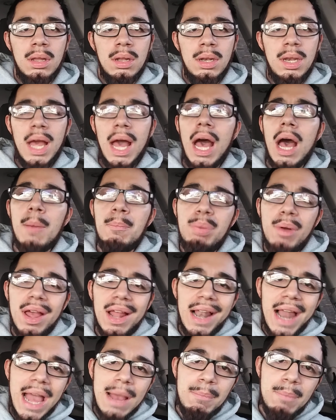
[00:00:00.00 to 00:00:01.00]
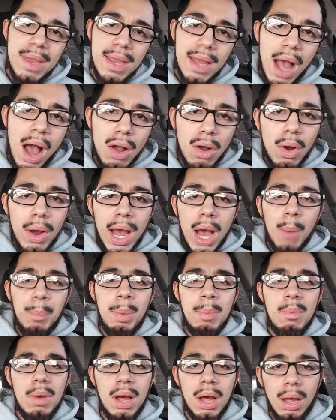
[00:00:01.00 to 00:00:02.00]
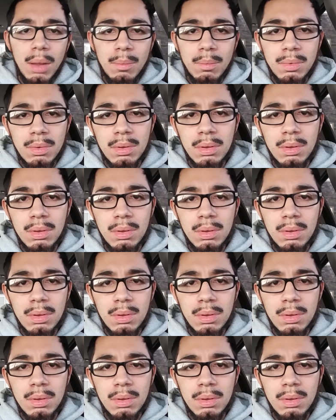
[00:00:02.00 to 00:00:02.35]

Nah, brother like me, I'll go help him up.